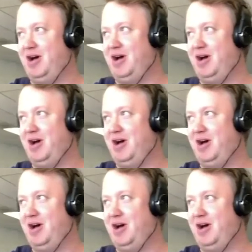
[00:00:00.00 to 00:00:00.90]

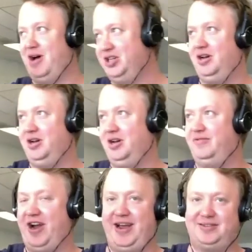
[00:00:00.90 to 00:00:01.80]
democratization
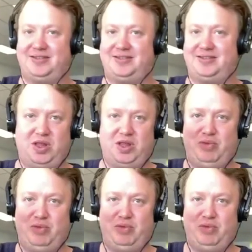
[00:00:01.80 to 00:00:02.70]
of
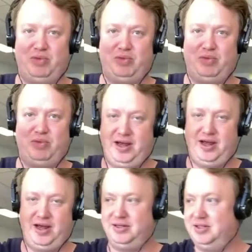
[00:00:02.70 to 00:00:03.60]
finances with Bitcoin
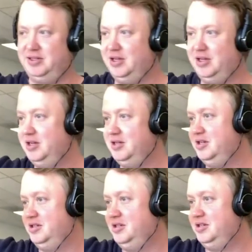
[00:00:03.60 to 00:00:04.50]
and
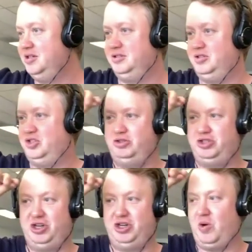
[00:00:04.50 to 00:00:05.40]

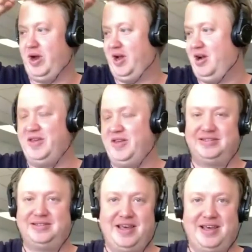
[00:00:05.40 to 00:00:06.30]
Dogecoin and
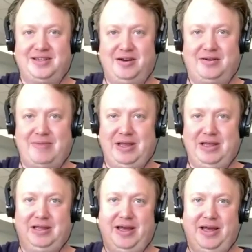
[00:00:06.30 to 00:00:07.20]
all these things that are
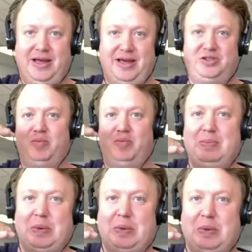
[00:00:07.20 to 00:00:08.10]
coming like to
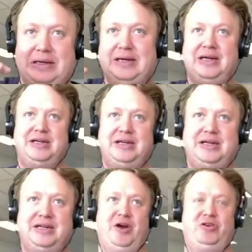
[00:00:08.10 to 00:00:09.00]
the people.
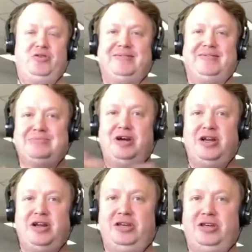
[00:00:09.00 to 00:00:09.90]
You know, you give
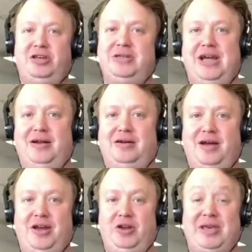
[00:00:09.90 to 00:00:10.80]
someone a YouTube
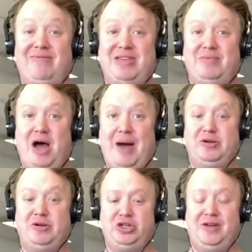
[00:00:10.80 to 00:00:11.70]
channel and you give
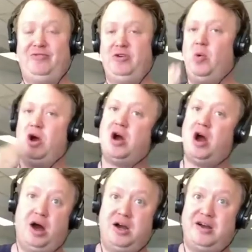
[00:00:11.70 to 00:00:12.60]
them the opportunity. If you
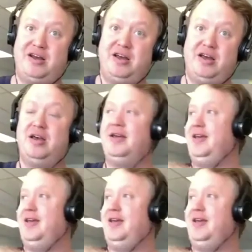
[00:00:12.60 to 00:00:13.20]
work hard